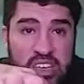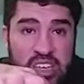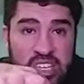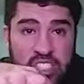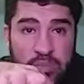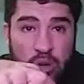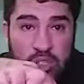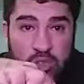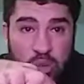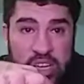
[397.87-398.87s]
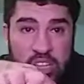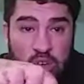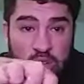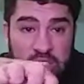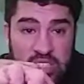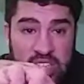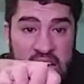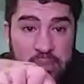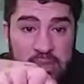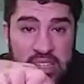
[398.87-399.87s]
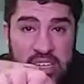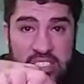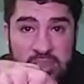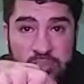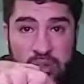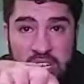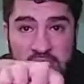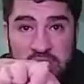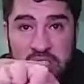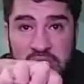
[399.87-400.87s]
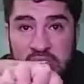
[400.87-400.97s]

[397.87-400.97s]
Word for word: It supports weight loss and appetite suppression.